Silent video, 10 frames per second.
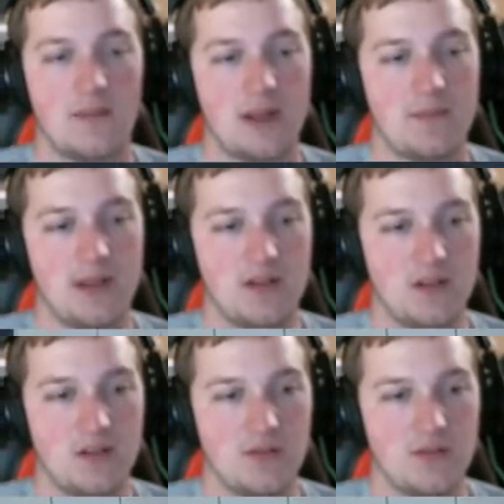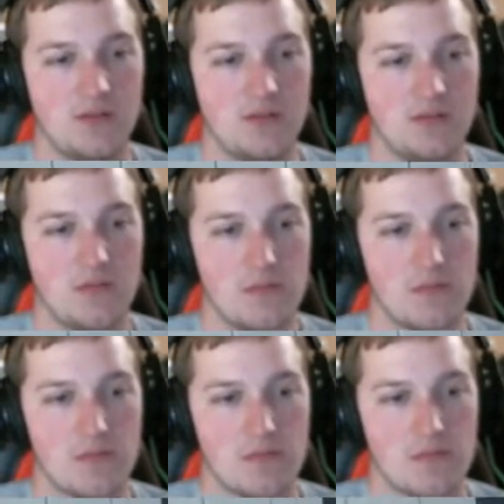I'm not gonna go through. And then pass it
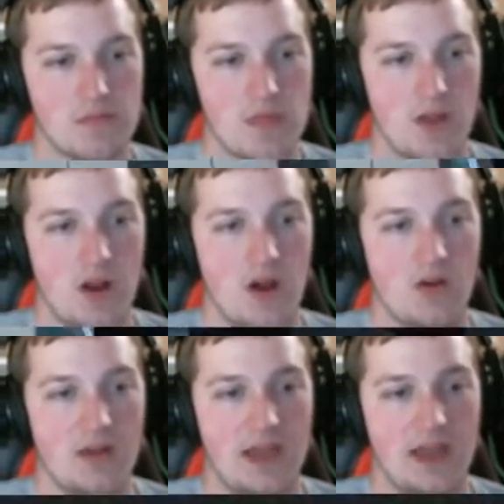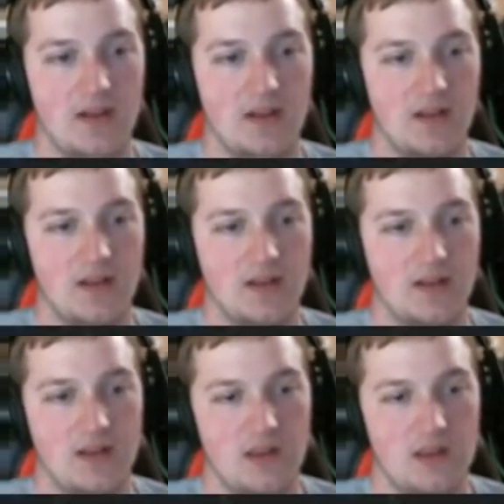up. Oh yeah.
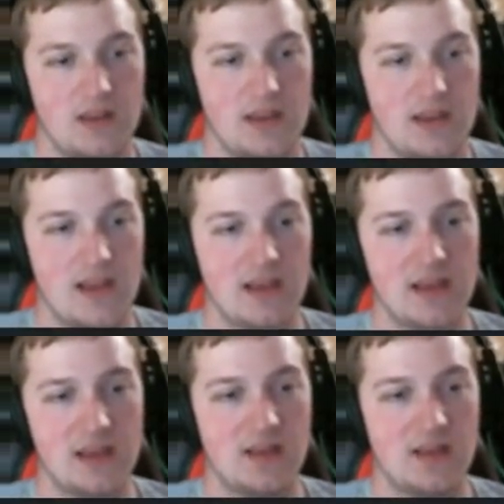Hit.